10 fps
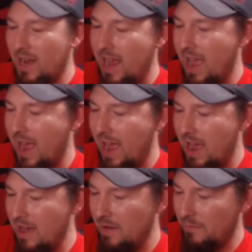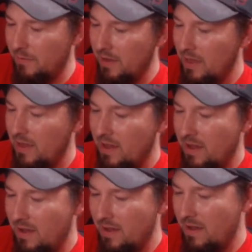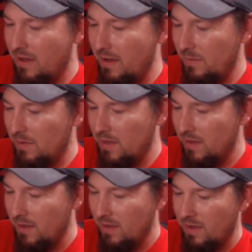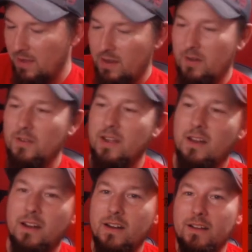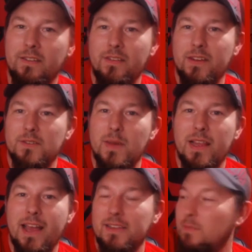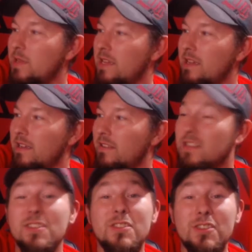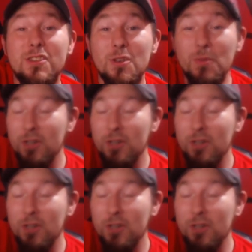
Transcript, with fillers: have. There we are. There's my last bee. This is super